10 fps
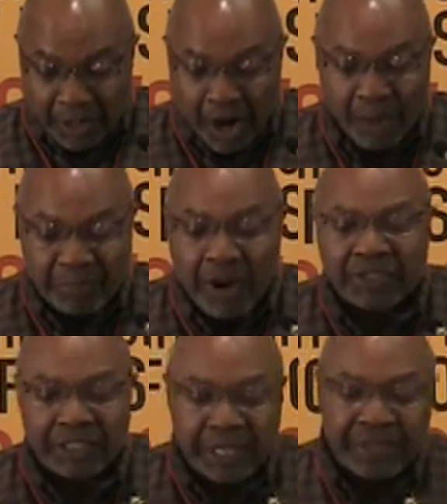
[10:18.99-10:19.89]
are
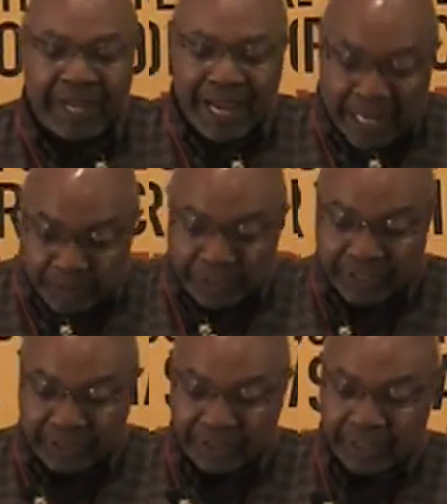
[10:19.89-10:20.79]
brought together
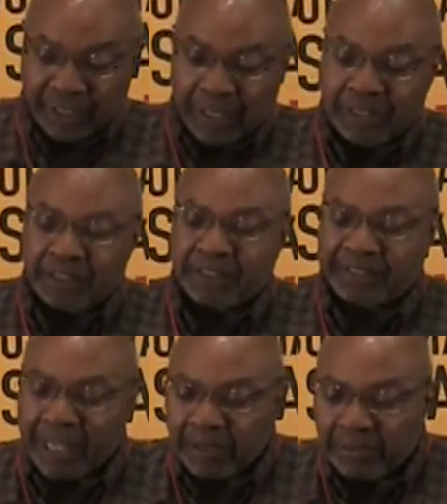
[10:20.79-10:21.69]
annually to
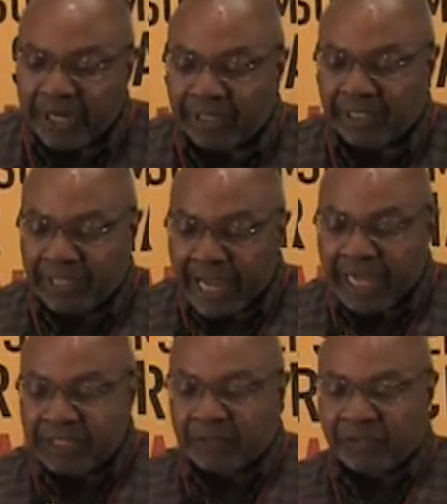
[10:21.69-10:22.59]
celebrate the
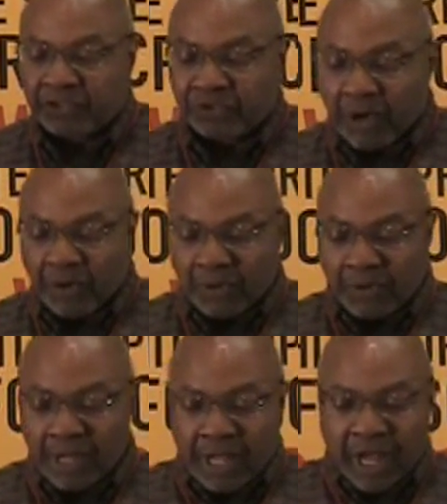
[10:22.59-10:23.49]
gains of the
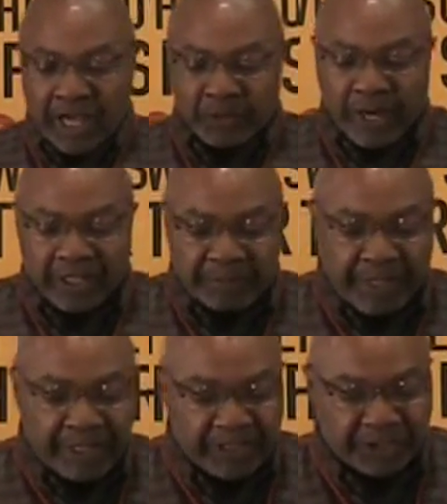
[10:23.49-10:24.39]
struggle, as well as
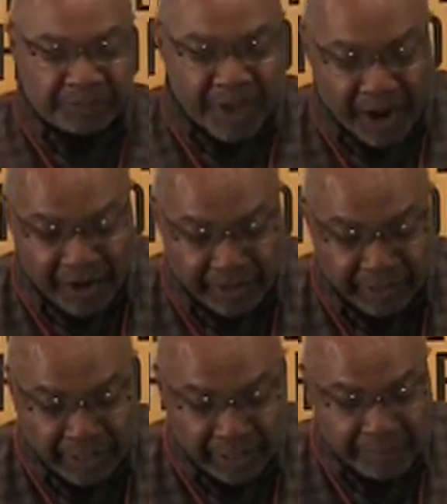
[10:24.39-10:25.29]
being
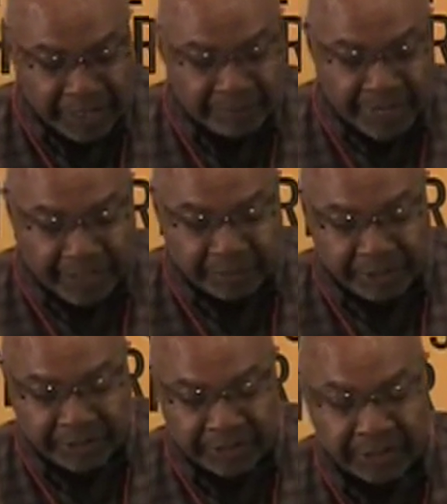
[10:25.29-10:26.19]
inspired by the
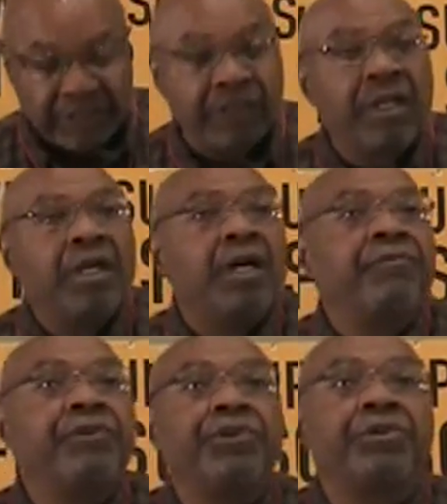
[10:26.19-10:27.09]
possibilities
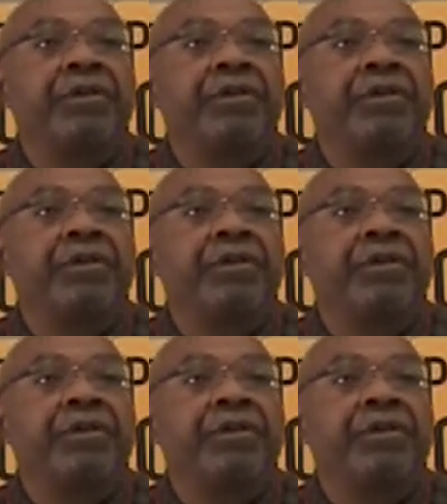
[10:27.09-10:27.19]
of future